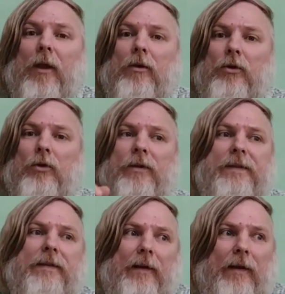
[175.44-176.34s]
You'll
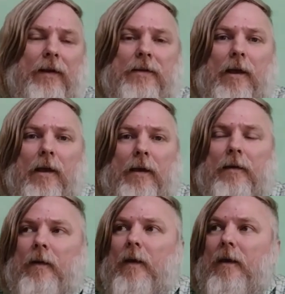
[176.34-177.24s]
see it.
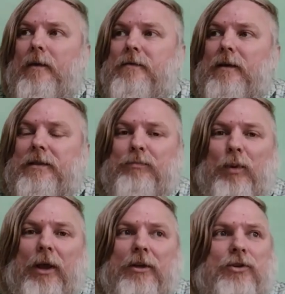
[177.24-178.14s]
He is
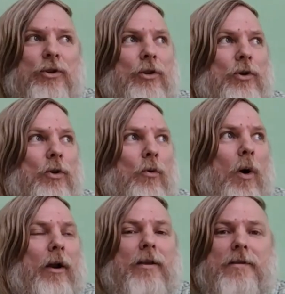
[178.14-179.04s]
explaining to you
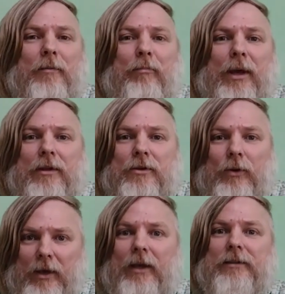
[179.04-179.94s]
what is a bit.
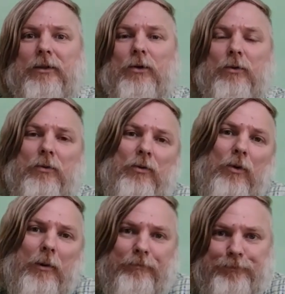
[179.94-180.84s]
Okay, so
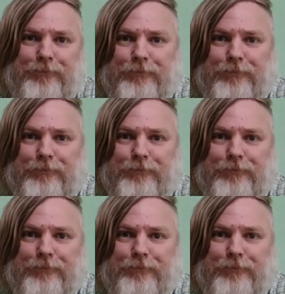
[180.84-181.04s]
look.